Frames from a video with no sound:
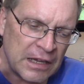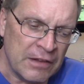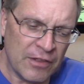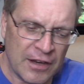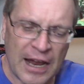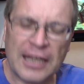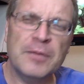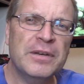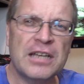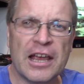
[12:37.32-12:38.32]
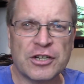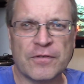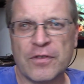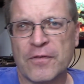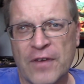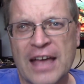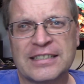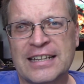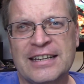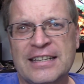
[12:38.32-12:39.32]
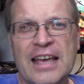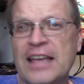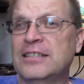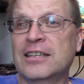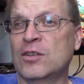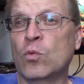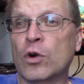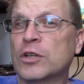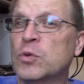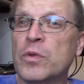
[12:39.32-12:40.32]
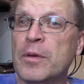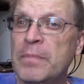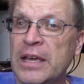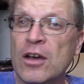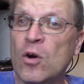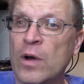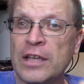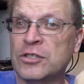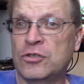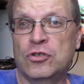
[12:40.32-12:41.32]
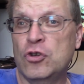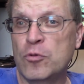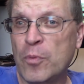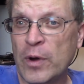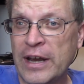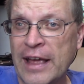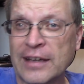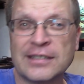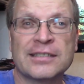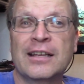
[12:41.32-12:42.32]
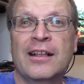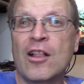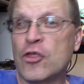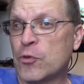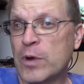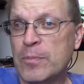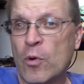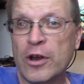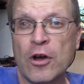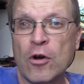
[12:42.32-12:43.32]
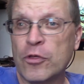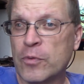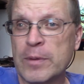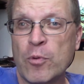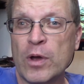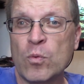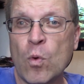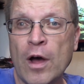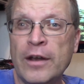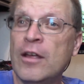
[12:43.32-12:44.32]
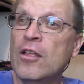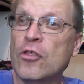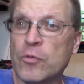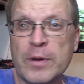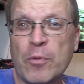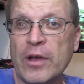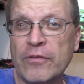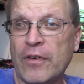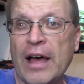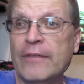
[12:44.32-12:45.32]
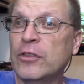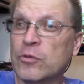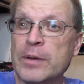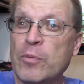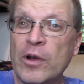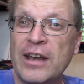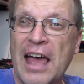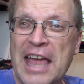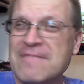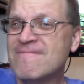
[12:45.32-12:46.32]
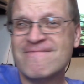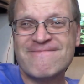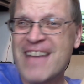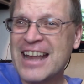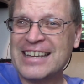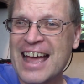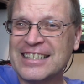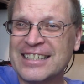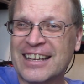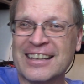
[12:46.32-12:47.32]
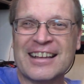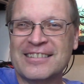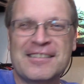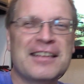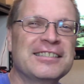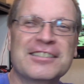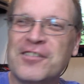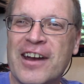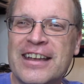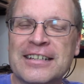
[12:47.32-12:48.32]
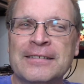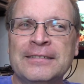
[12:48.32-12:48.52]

the documentation for the FastATA says it works with AmigaOS 2.x, 3.0, 3.1, 3.5 and 3.9. Fantastic. That's great.